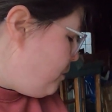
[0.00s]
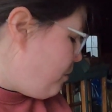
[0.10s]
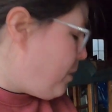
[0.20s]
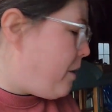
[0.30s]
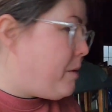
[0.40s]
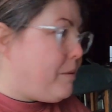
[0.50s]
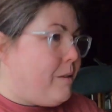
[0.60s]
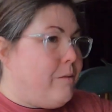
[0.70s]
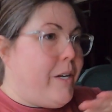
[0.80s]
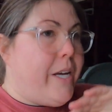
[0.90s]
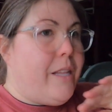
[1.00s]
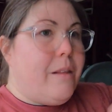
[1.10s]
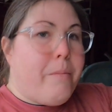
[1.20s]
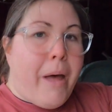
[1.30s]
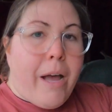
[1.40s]
will probably fit in
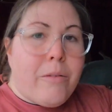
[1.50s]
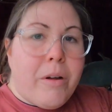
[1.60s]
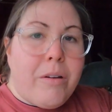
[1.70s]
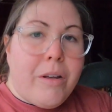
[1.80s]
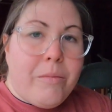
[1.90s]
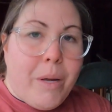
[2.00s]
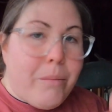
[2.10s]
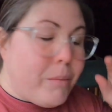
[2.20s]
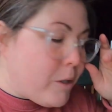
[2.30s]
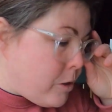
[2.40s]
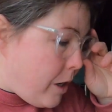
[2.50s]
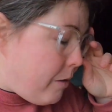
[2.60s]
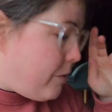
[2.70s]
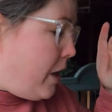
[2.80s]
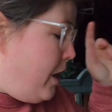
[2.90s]
the background of my
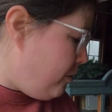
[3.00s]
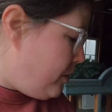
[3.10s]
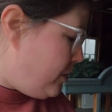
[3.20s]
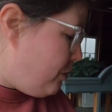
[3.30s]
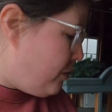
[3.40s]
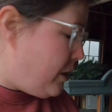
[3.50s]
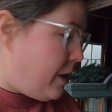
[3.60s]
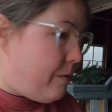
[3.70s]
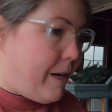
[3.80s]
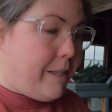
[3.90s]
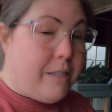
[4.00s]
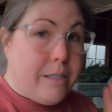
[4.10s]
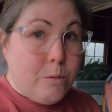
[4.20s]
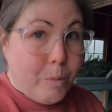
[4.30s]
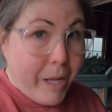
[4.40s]
bookshelf, which is a really neat way to
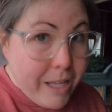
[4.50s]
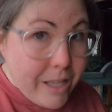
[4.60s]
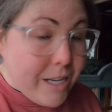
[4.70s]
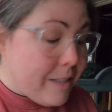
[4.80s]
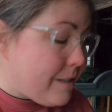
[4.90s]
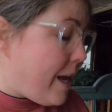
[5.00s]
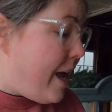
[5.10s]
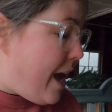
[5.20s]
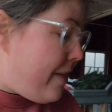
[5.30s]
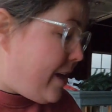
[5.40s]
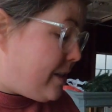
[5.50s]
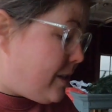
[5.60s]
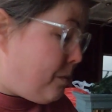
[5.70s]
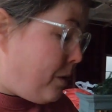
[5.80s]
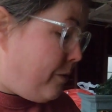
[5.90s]
display things, and that's
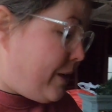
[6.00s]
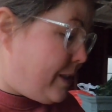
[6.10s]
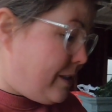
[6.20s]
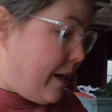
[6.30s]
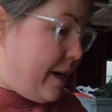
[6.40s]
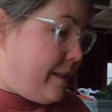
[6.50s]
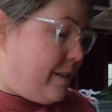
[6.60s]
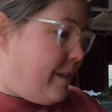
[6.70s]
the perfect size.